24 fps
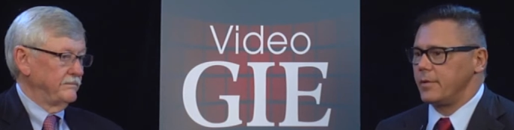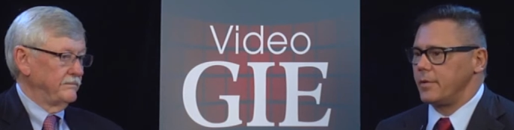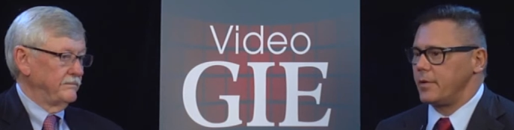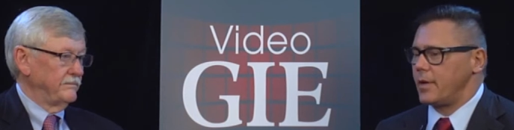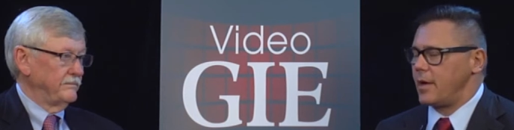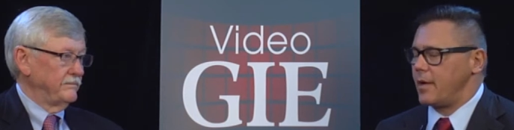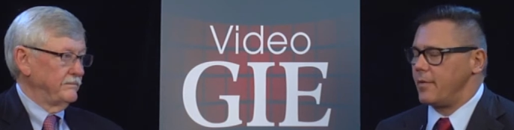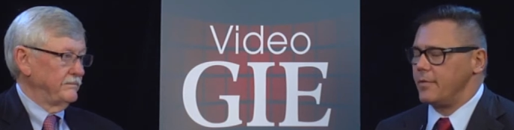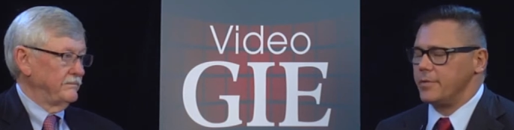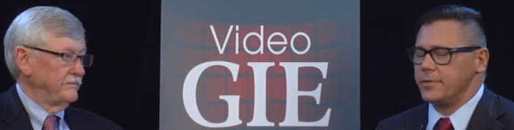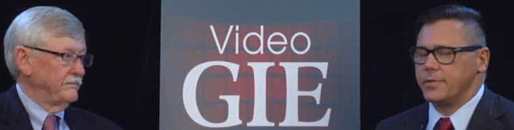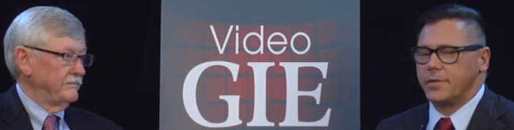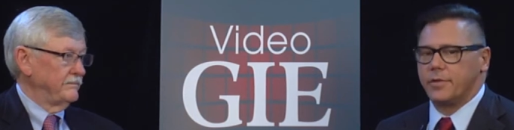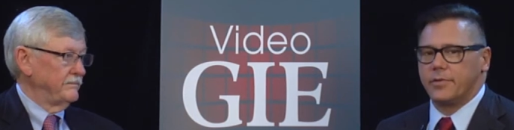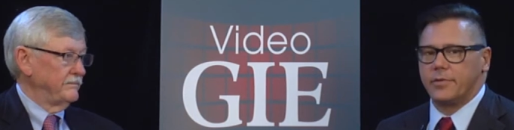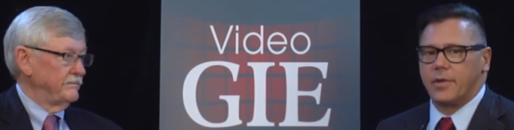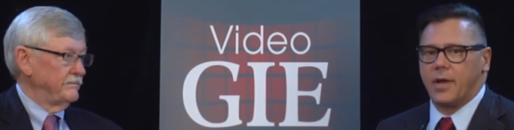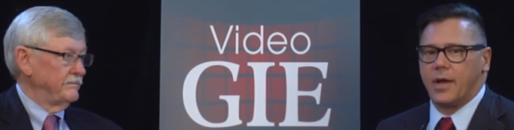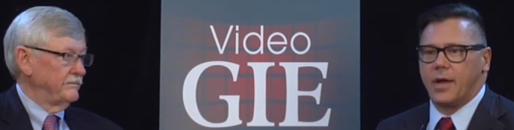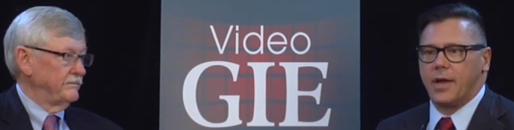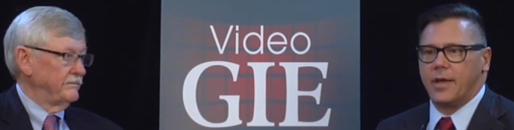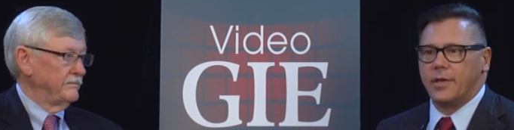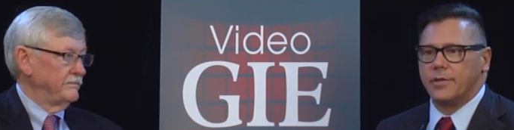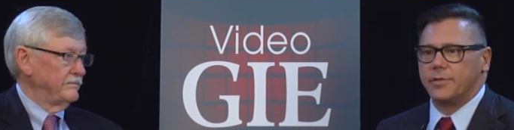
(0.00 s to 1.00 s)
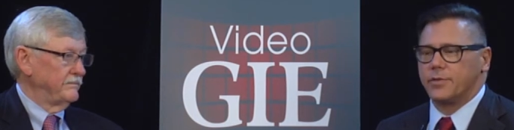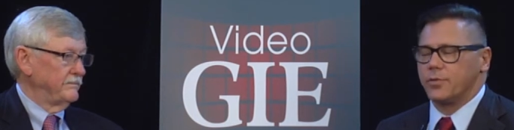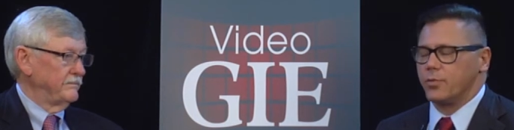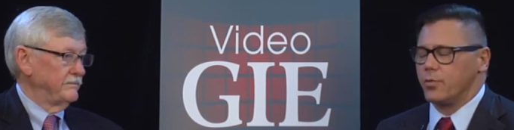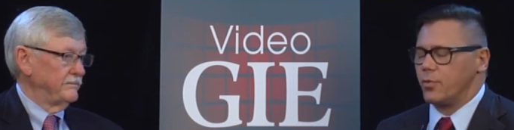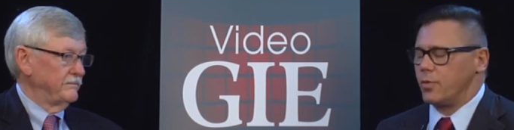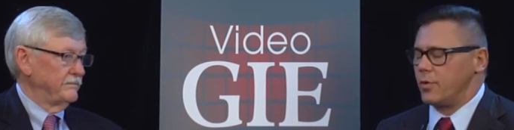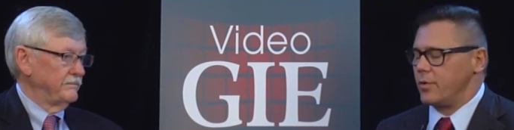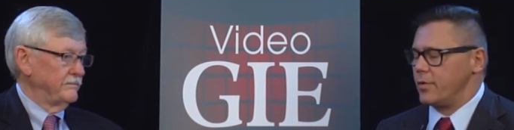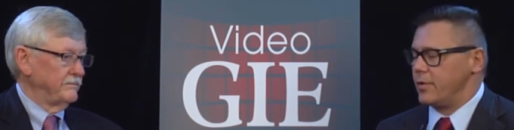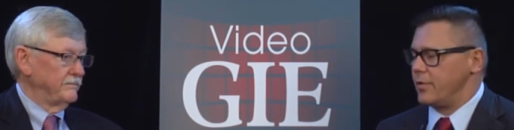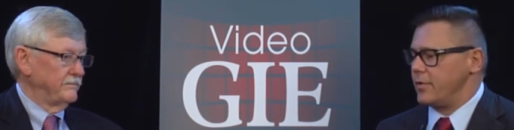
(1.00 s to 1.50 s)
Speaker 1: obviously the highest
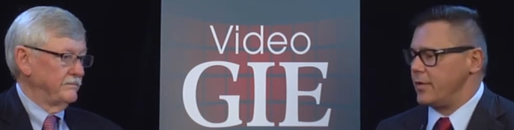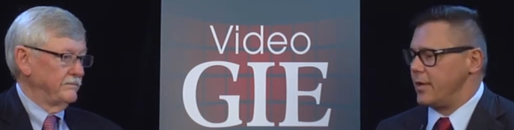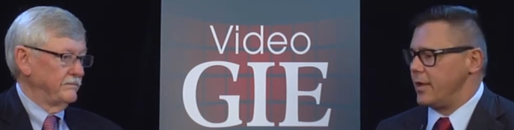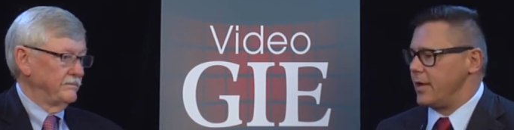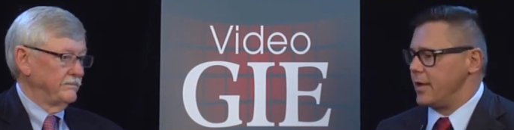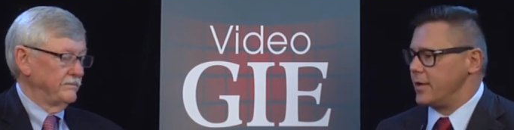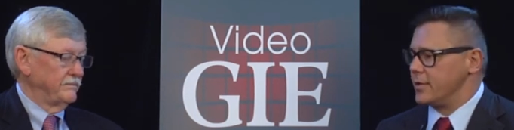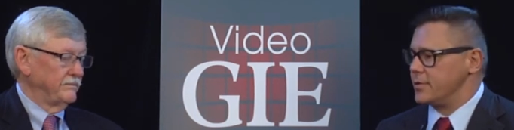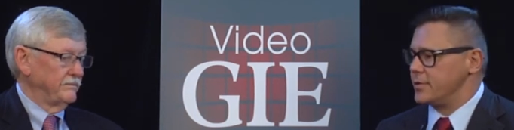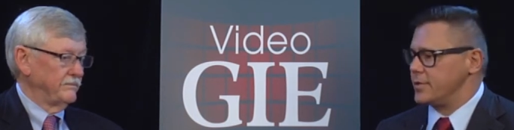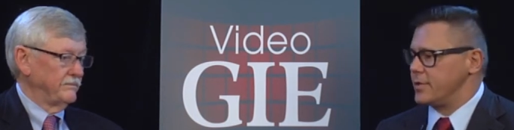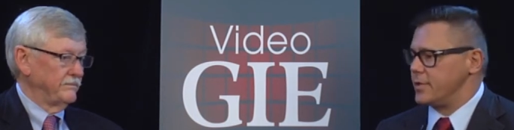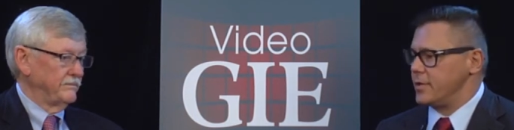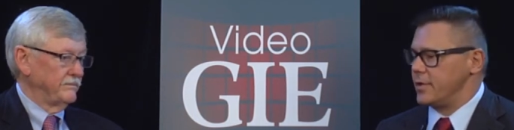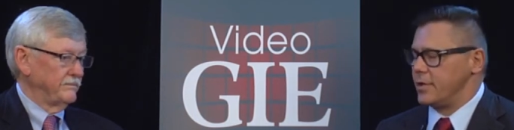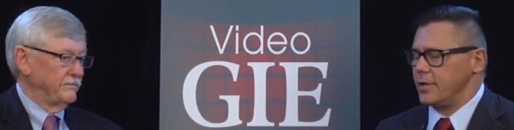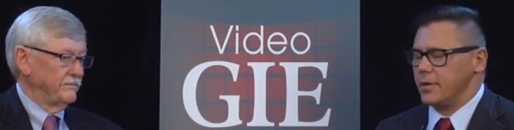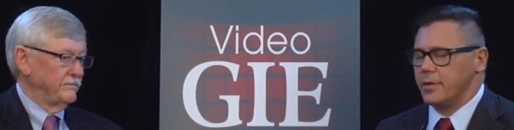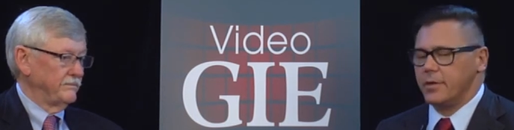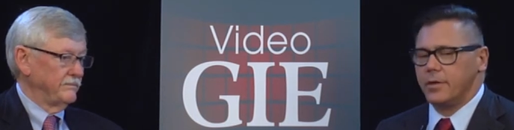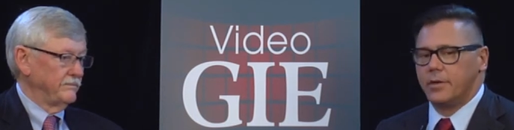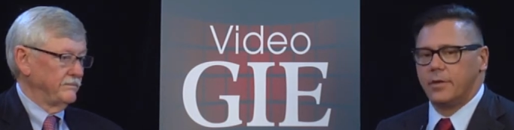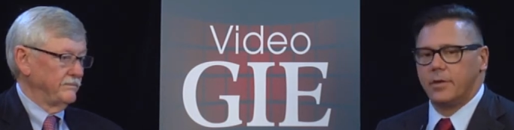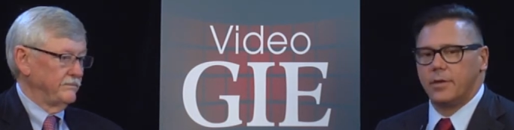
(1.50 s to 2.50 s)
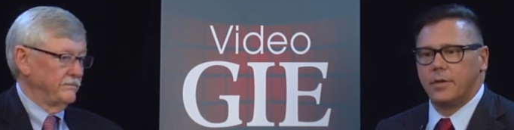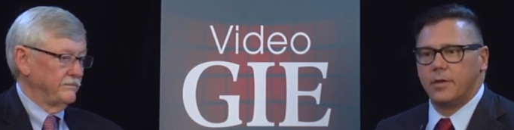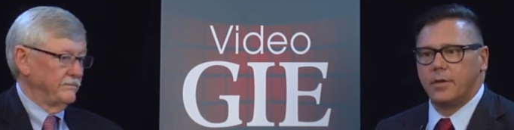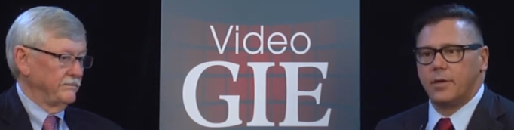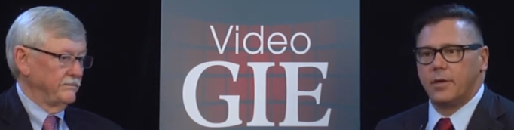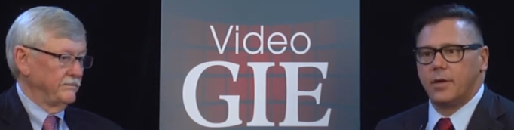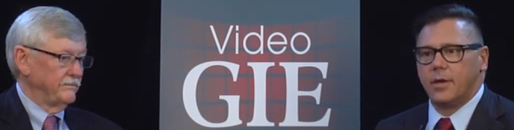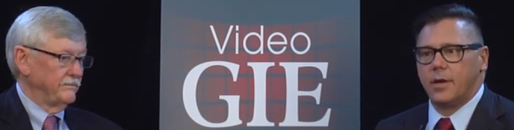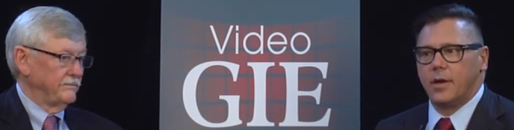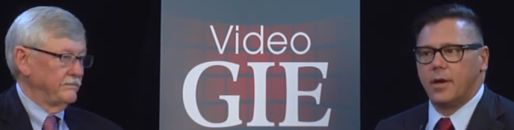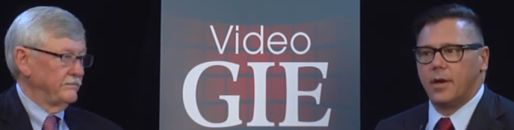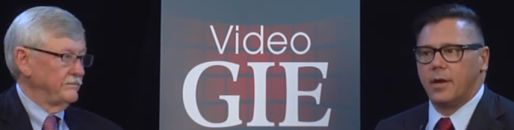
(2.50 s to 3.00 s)
award that the ASGE
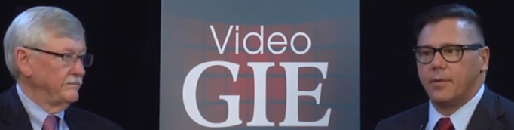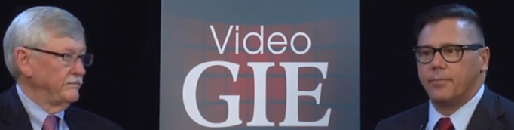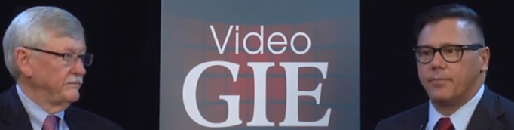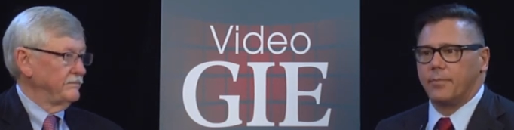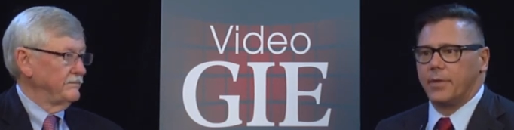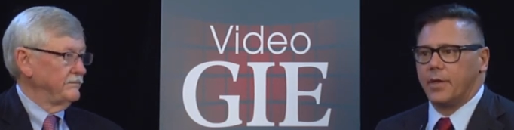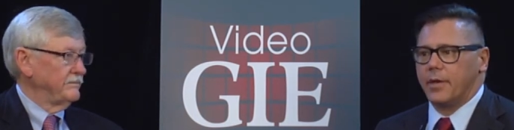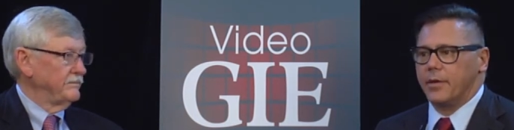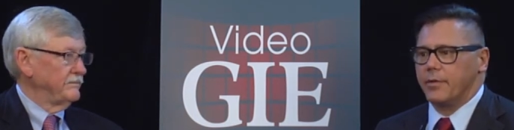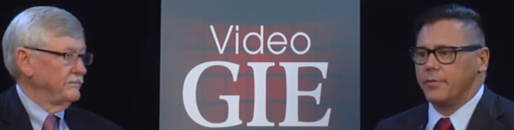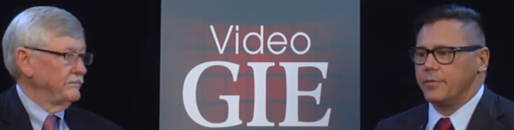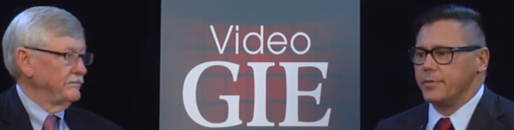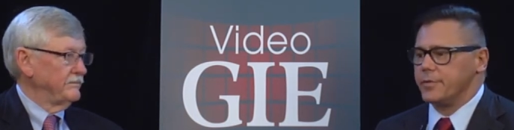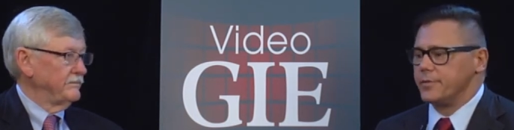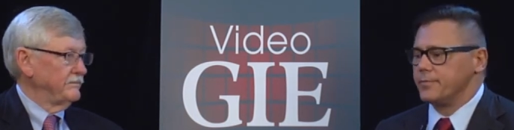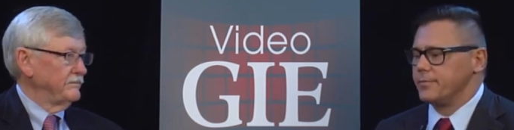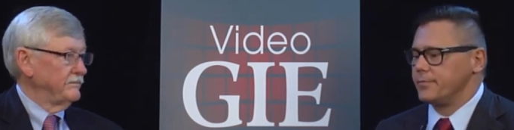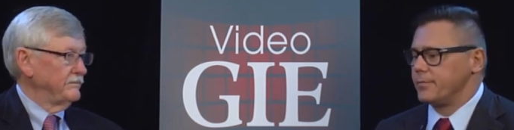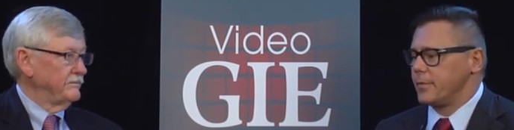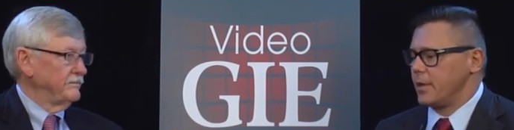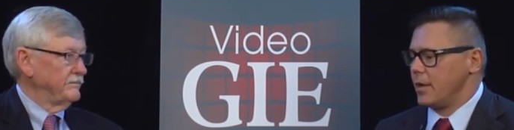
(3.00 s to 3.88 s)
um, gives.